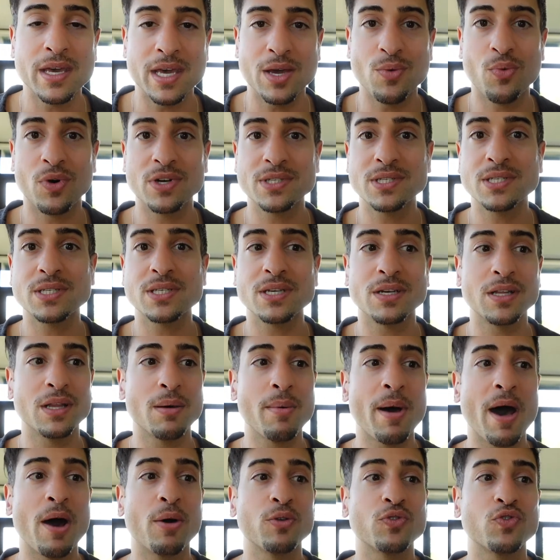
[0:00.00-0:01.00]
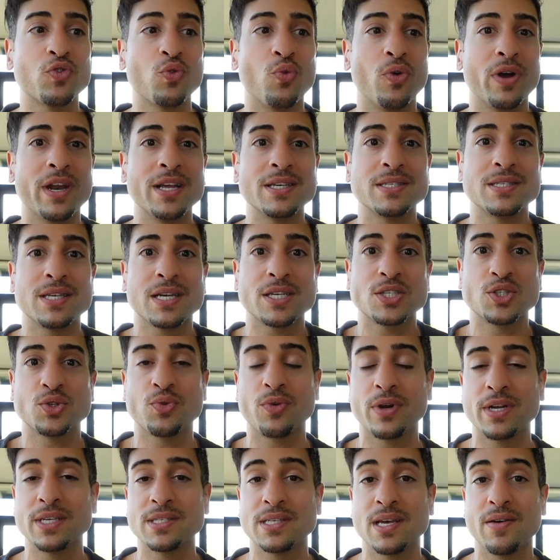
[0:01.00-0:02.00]
It wasn't until about 26,
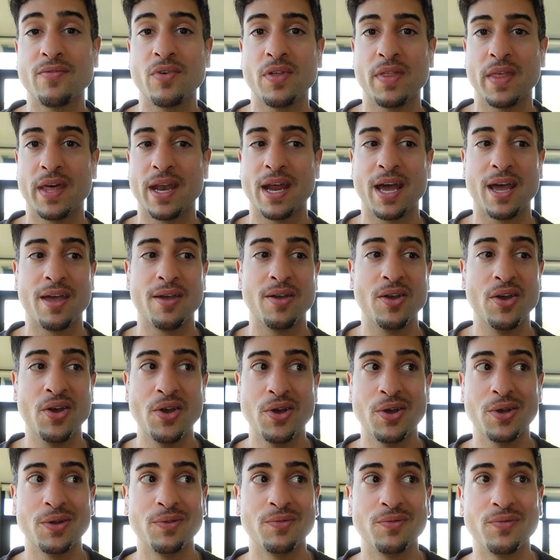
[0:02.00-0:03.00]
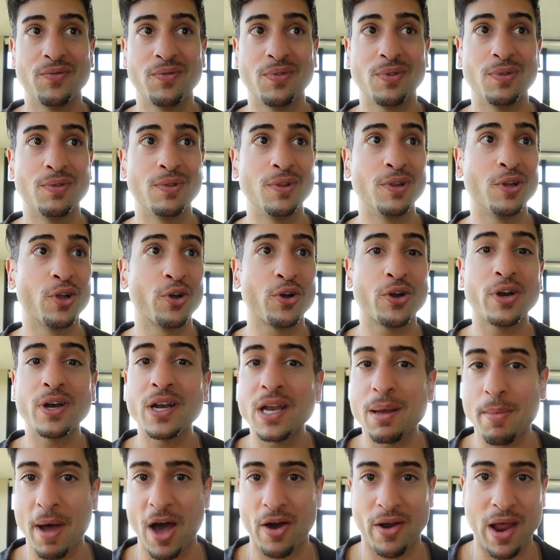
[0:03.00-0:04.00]
27 that I
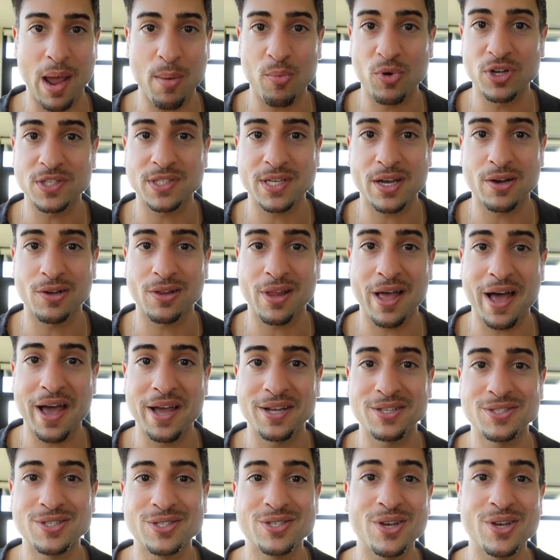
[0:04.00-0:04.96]
learned about Emirates Airlines.